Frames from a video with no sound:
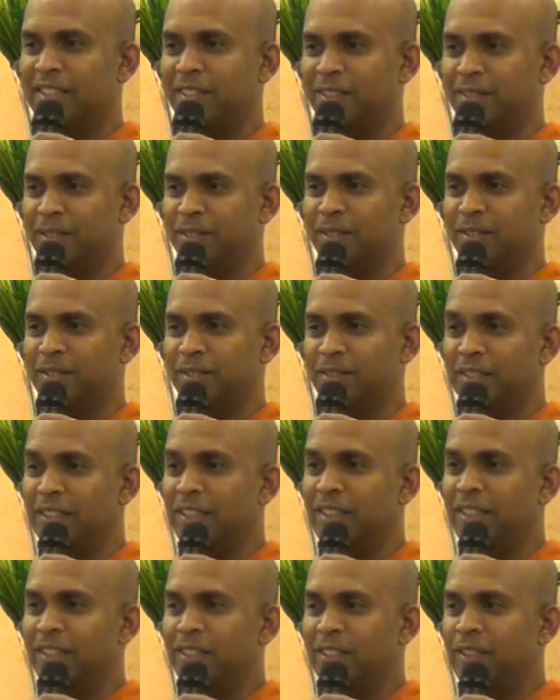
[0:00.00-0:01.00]

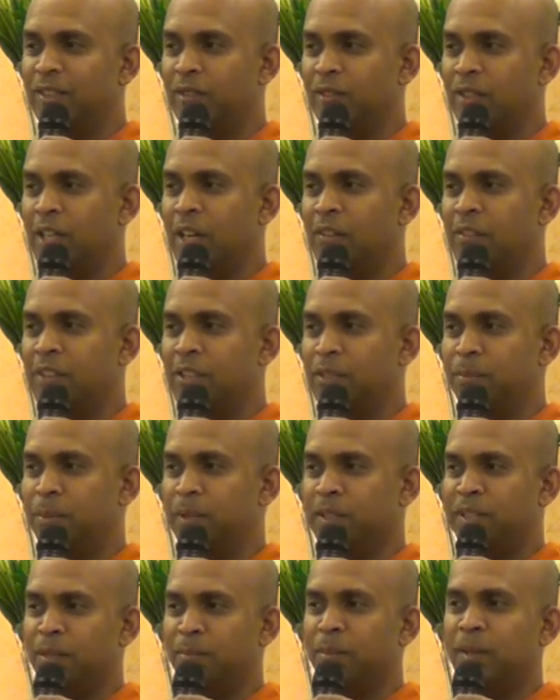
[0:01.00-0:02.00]
We have a
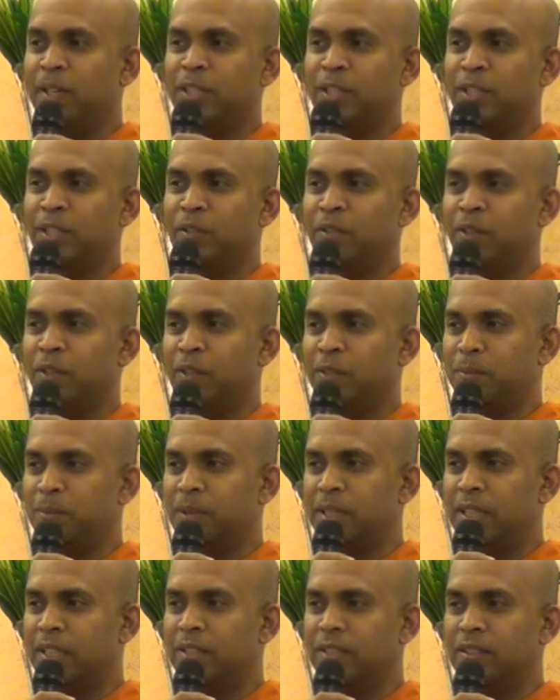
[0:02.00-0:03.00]
special part of our
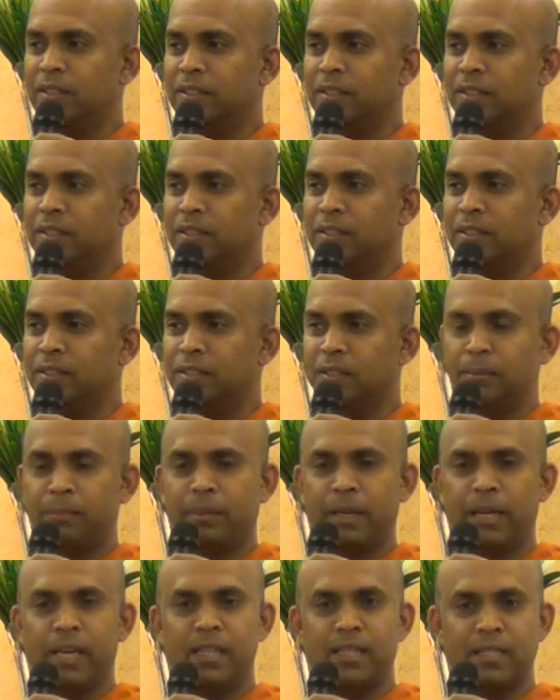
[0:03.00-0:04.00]
brain in the
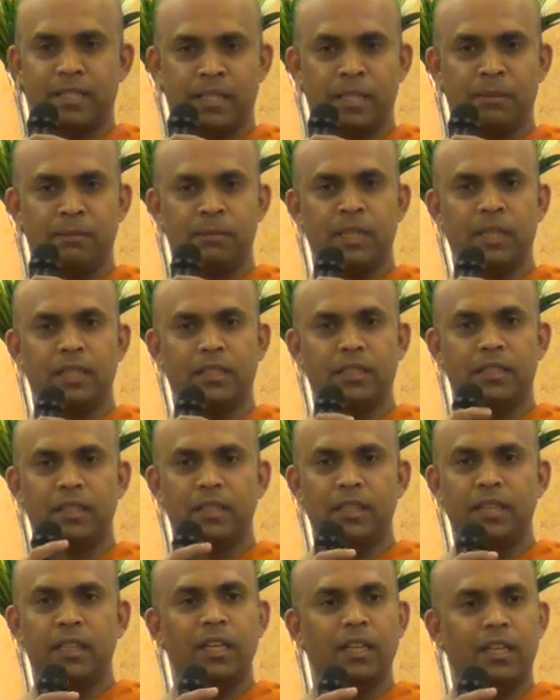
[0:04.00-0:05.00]
brain stem that
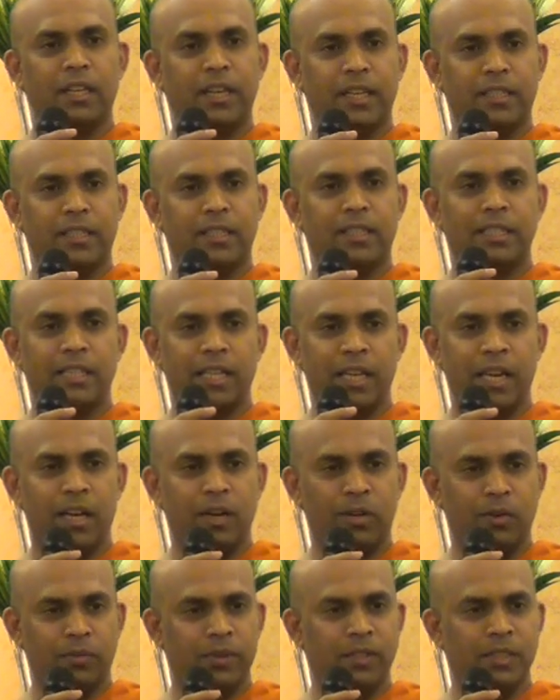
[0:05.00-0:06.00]
takes care
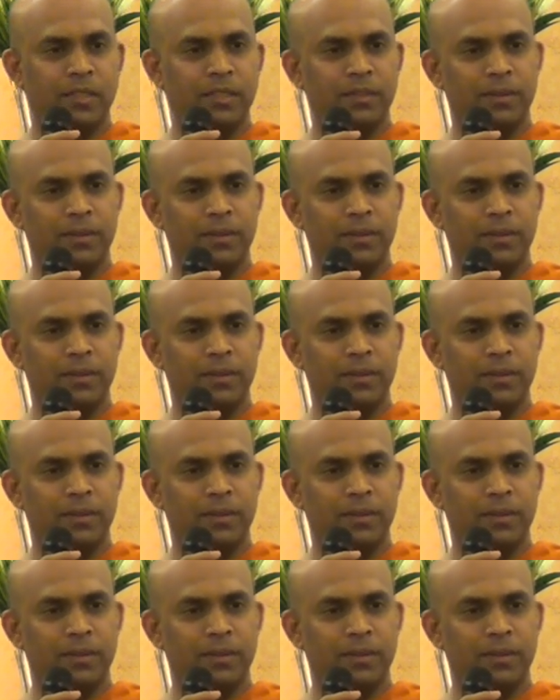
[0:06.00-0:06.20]
of it.